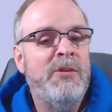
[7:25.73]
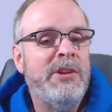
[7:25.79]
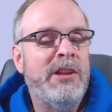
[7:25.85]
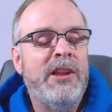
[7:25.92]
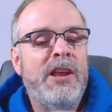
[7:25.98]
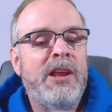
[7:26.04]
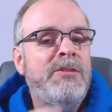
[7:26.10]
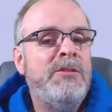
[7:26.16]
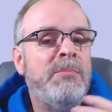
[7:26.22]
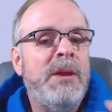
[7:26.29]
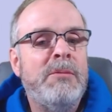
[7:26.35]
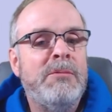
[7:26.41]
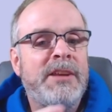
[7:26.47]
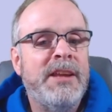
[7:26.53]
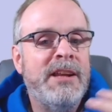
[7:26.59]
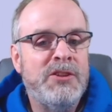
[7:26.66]
I would love to be
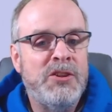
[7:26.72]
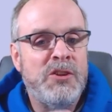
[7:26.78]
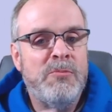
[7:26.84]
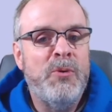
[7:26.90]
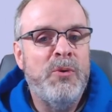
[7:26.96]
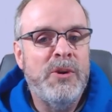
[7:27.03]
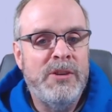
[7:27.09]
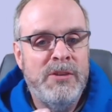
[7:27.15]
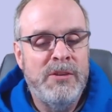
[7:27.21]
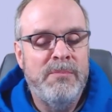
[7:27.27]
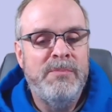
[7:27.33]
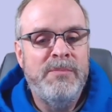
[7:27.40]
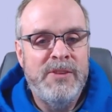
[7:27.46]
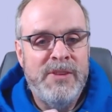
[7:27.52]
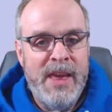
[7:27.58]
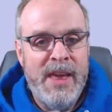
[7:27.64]
able to get to the point
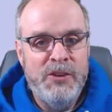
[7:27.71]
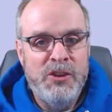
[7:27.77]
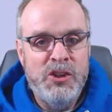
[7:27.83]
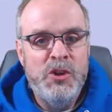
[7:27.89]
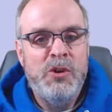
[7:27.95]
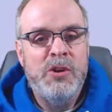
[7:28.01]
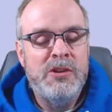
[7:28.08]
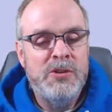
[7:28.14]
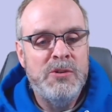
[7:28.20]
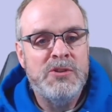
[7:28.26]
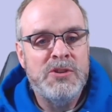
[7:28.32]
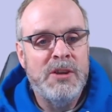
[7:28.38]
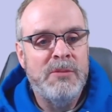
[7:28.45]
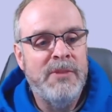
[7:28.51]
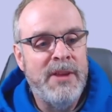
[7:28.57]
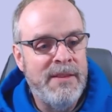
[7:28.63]
that you could do
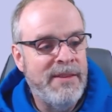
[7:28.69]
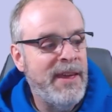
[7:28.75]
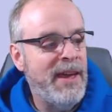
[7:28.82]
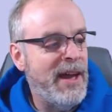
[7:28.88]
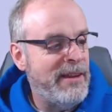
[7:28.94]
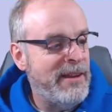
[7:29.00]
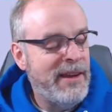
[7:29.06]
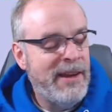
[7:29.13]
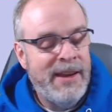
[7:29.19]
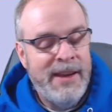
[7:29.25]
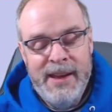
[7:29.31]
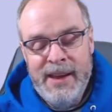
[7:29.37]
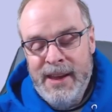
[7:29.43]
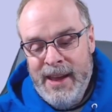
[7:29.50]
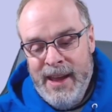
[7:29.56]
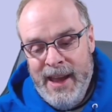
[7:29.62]
something like that.
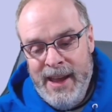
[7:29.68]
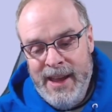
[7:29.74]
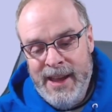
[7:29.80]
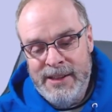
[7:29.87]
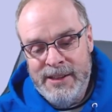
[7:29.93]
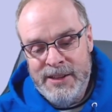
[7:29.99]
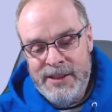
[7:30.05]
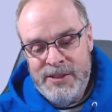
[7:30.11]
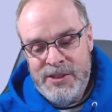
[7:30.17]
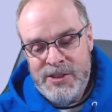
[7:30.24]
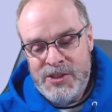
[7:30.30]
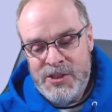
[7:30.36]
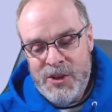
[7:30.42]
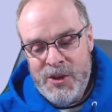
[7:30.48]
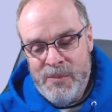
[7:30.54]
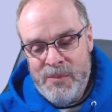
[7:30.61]
And
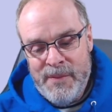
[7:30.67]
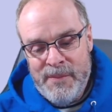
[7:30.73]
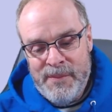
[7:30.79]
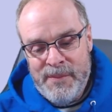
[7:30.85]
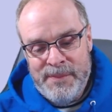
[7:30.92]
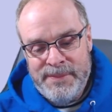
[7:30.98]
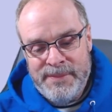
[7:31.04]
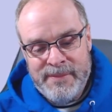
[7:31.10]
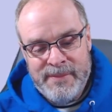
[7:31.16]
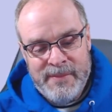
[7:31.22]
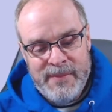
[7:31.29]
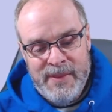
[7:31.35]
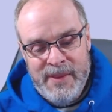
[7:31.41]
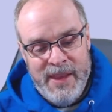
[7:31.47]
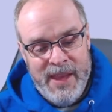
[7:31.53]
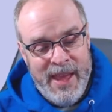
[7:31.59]
so
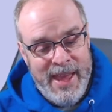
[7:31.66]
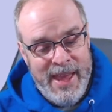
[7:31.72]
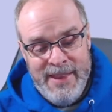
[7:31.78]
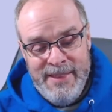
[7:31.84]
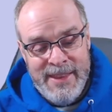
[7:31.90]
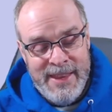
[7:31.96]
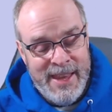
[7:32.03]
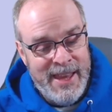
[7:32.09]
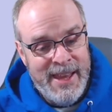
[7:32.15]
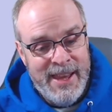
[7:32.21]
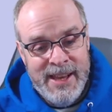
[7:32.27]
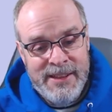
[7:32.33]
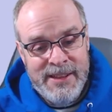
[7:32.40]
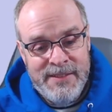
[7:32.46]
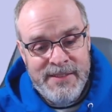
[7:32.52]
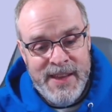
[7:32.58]
in the
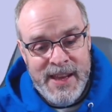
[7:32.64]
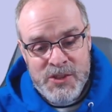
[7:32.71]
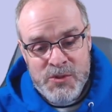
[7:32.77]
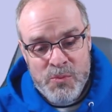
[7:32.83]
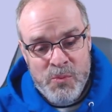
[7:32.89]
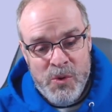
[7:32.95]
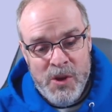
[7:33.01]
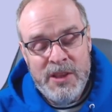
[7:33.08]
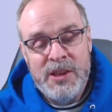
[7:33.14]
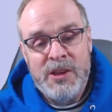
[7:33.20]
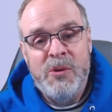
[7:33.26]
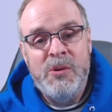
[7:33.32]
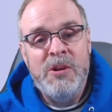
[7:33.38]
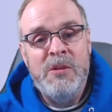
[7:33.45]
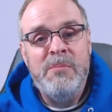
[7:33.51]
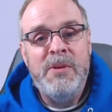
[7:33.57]
end, that's really
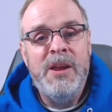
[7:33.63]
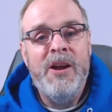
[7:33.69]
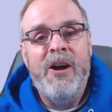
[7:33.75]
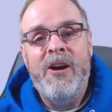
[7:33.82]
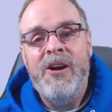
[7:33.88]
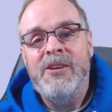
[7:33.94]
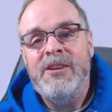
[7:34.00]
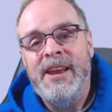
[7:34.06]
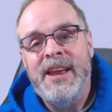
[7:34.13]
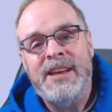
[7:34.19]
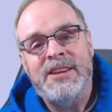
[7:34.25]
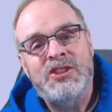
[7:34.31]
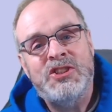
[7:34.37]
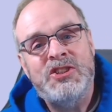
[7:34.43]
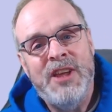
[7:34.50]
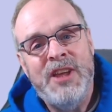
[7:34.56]
going to be our
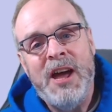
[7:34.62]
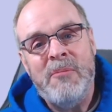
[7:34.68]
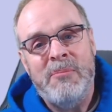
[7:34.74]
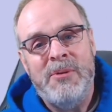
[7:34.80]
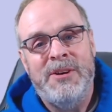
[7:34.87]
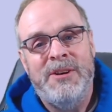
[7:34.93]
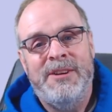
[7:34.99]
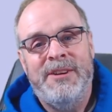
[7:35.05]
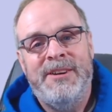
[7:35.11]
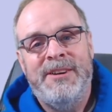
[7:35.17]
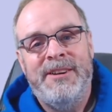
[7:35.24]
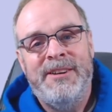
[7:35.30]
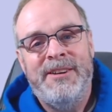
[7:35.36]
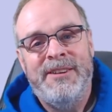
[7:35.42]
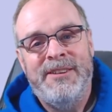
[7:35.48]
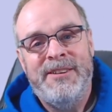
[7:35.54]
next step
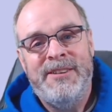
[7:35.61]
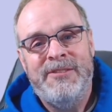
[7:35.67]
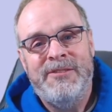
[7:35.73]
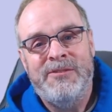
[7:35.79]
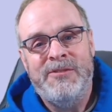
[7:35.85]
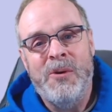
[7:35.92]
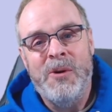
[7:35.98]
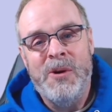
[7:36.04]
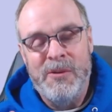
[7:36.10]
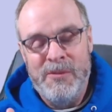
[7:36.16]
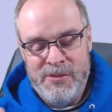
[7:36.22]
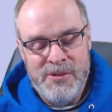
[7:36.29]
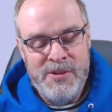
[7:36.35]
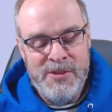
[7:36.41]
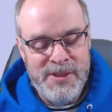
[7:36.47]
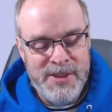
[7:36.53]

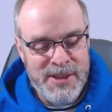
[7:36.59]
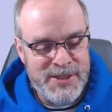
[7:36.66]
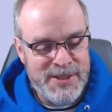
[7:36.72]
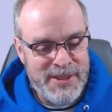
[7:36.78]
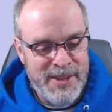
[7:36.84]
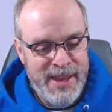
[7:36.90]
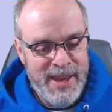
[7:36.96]
for this.